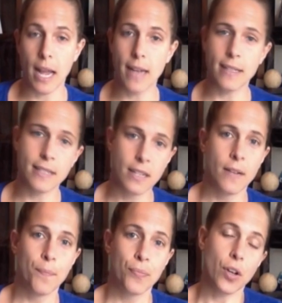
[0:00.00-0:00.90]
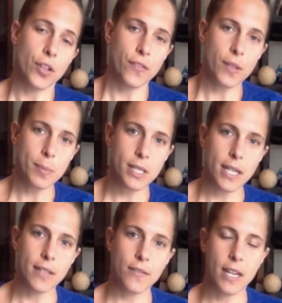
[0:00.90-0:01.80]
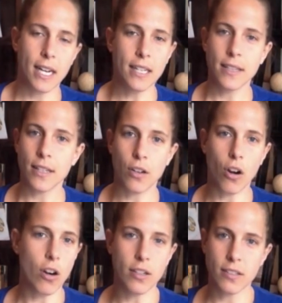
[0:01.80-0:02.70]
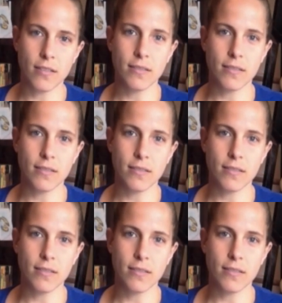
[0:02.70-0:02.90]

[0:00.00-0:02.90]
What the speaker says: And on the flip side of that, there aren't